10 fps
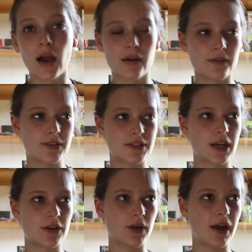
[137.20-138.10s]
a revision
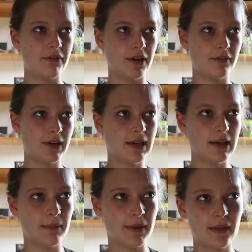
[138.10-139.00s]
schedule I find really
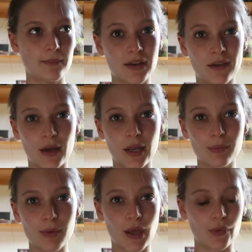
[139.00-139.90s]
limits my
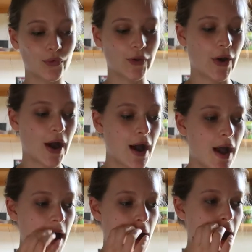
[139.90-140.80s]
time. And also
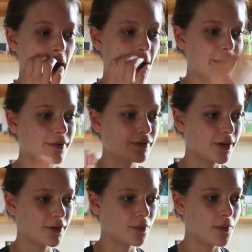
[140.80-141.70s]
I
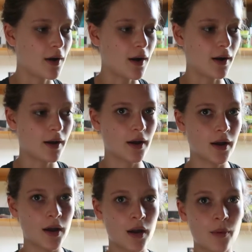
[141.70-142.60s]
prefer to work
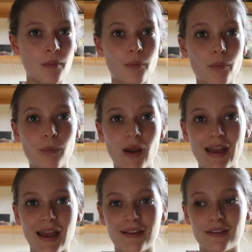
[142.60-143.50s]
by
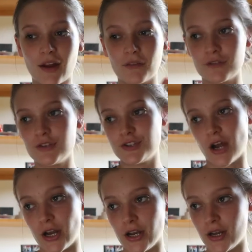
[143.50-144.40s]
getting stuff
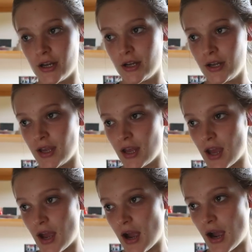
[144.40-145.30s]
done.
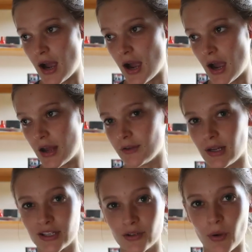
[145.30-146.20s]
I don't
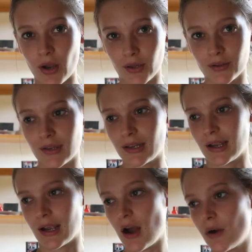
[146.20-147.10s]
like to work and say
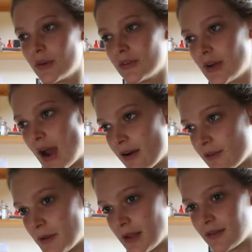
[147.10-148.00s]
like, oh, I'll do an hour
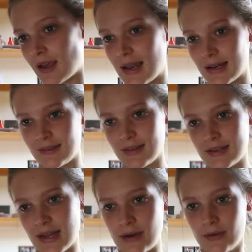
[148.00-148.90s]
of this. I like to sit
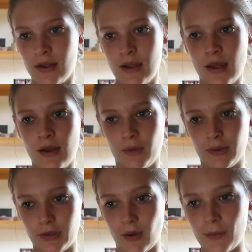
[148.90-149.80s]
down with
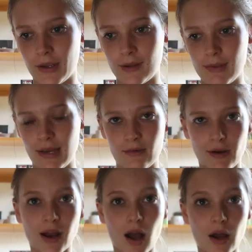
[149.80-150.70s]
a topic and be like,
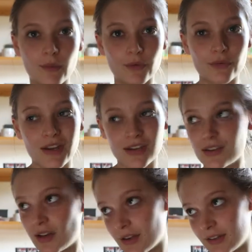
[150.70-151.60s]
right, I will
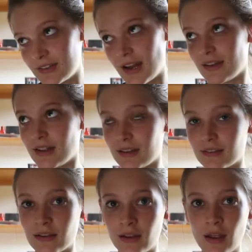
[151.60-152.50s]
finish and understand this,